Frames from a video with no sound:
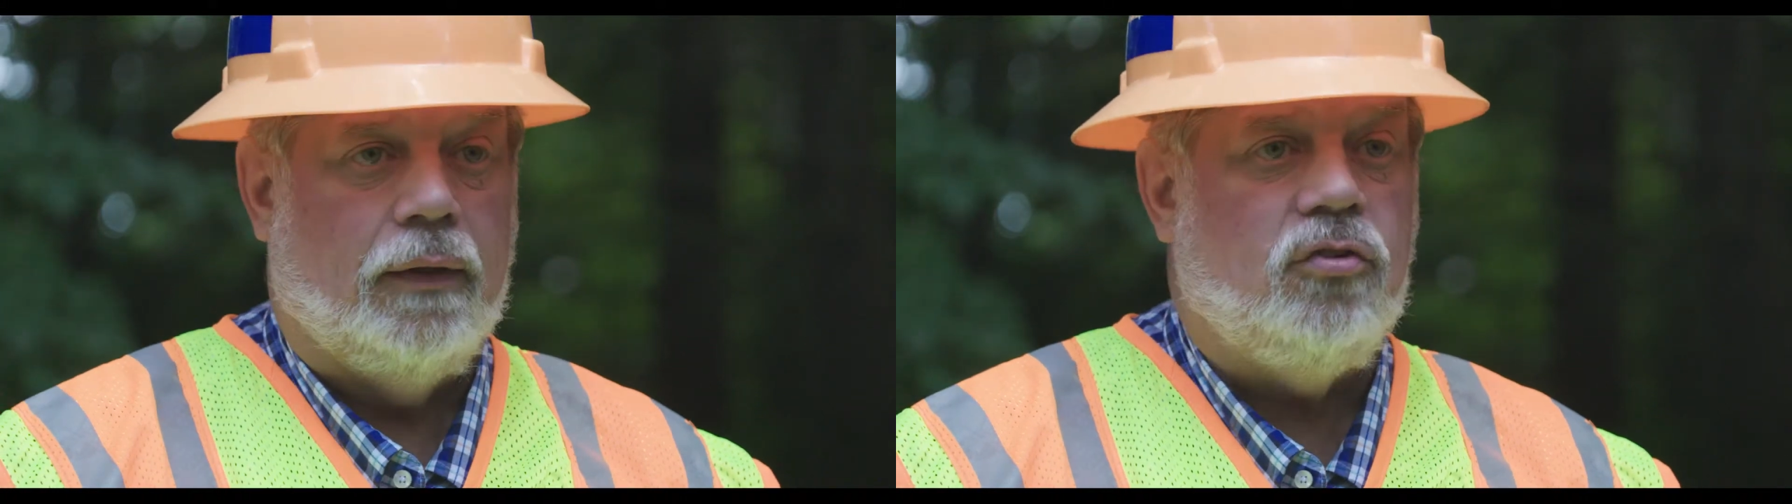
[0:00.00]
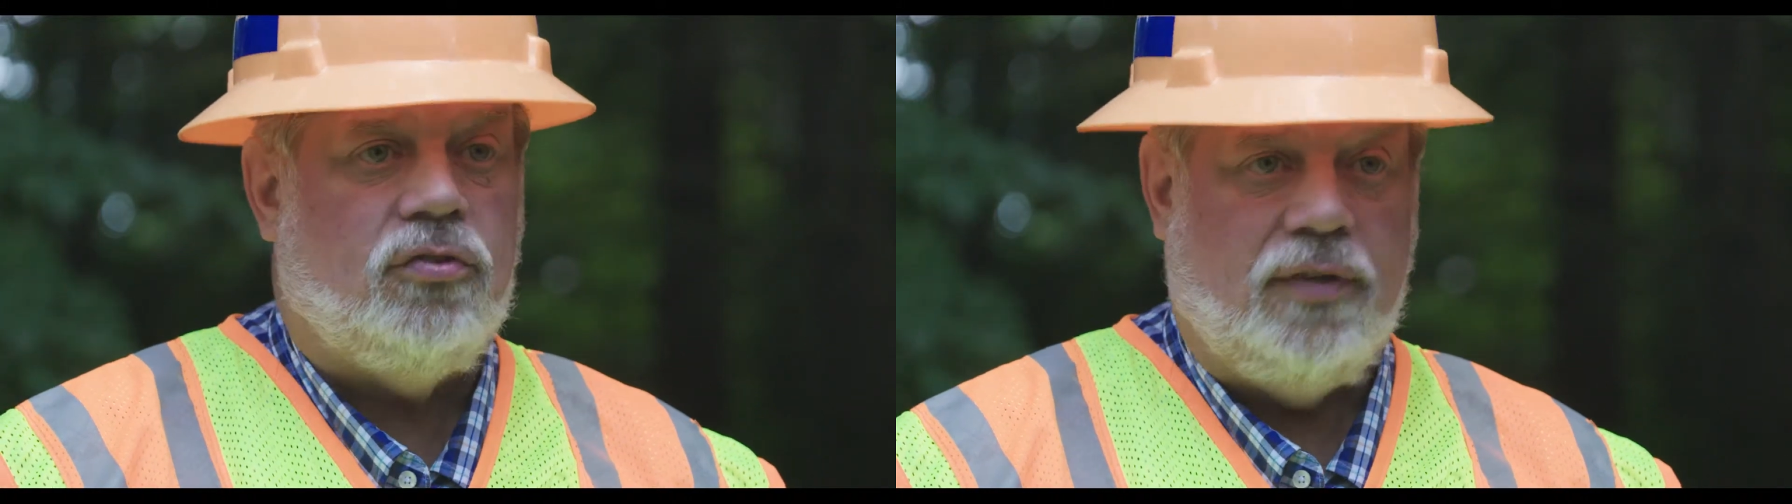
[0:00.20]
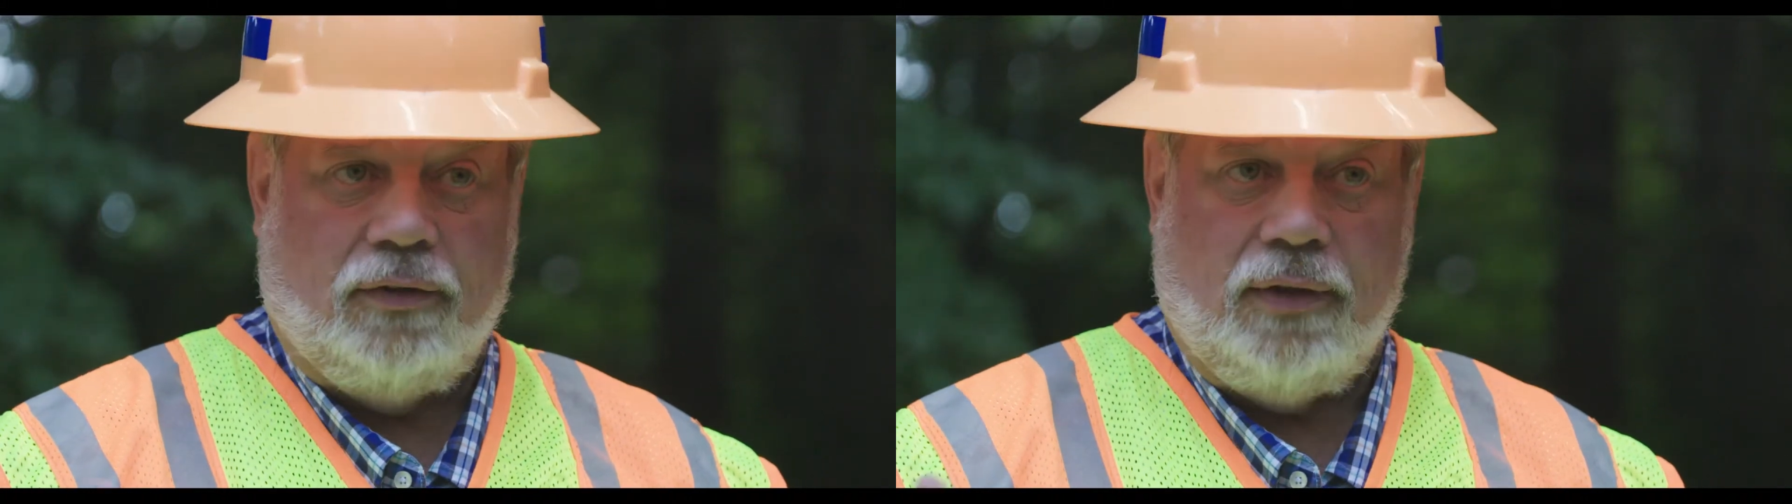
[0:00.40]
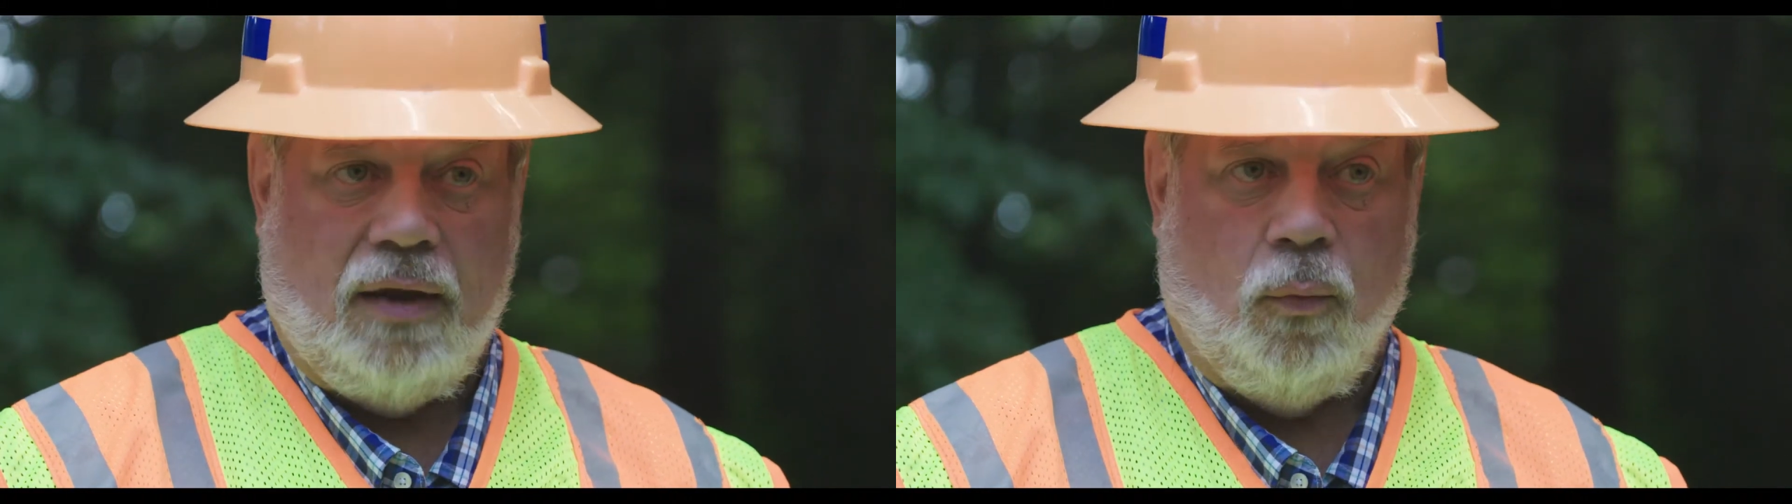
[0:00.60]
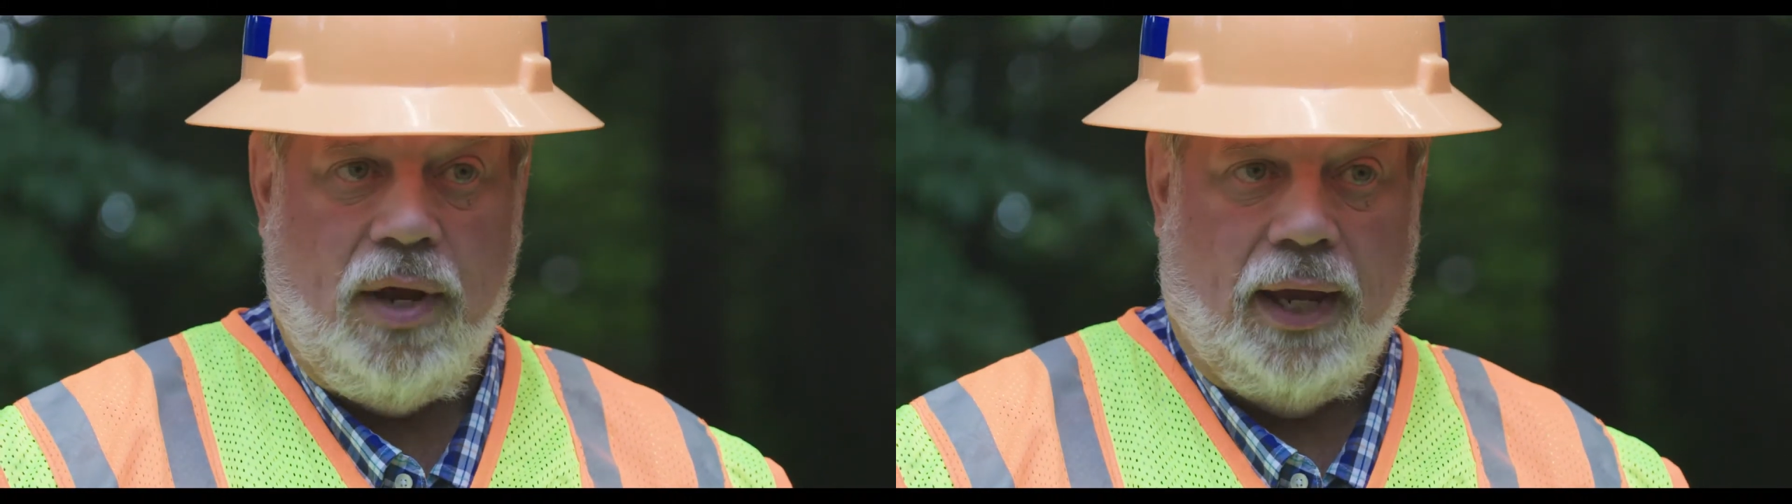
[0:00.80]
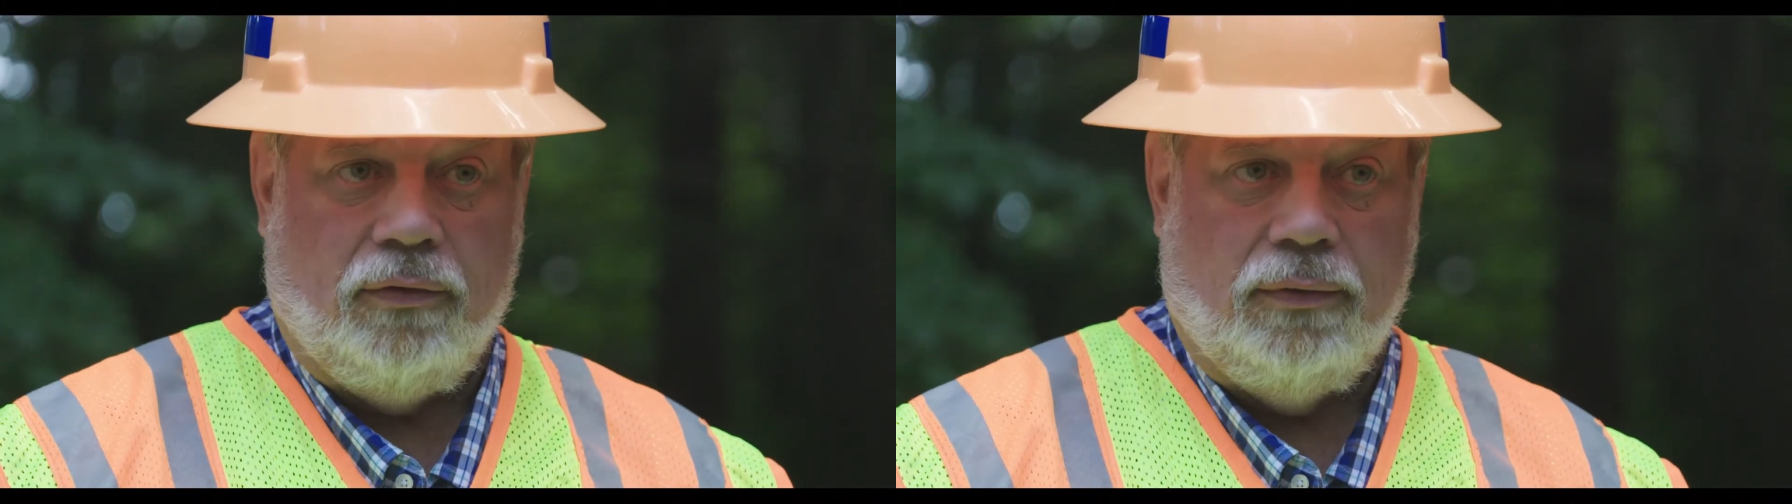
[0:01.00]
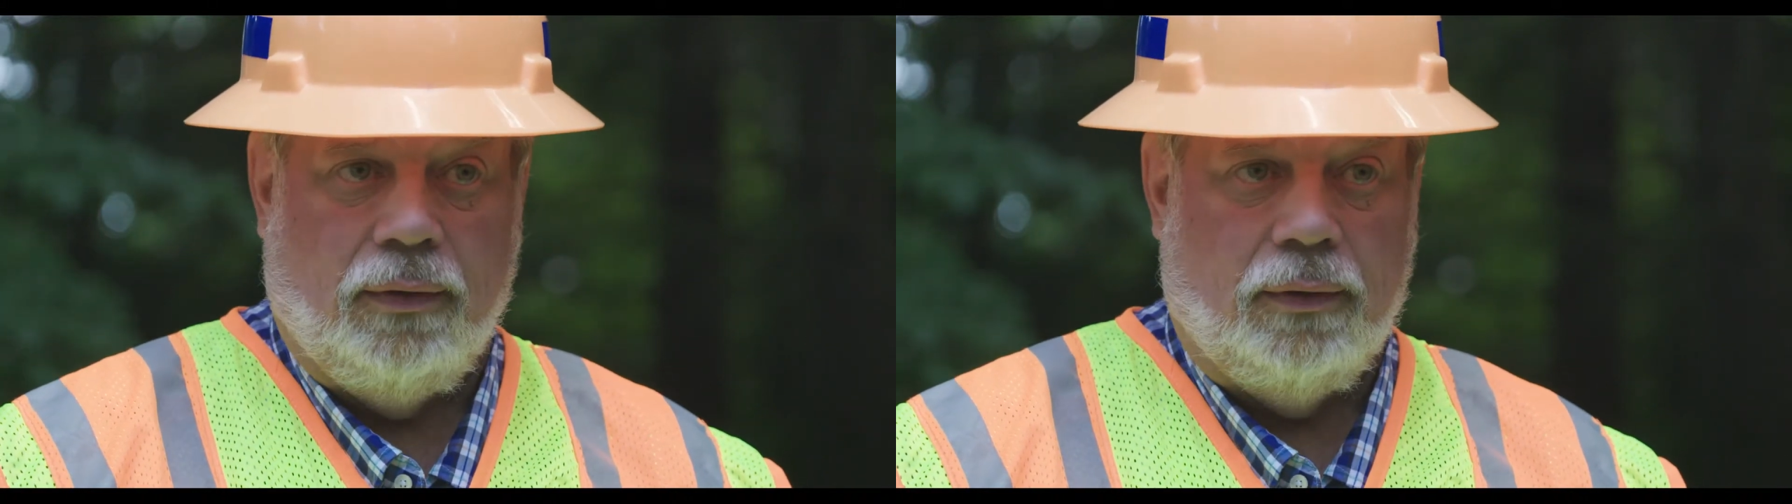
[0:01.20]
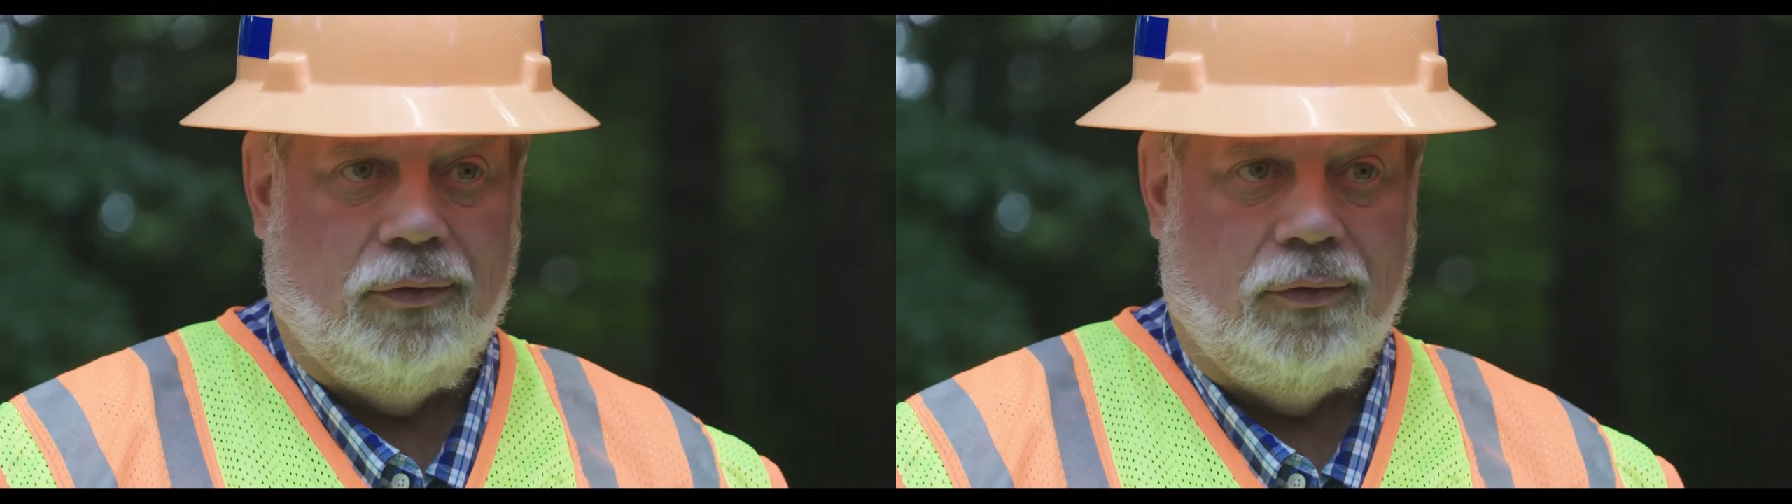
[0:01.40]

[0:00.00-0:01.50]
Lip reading: 6, 8 weeks.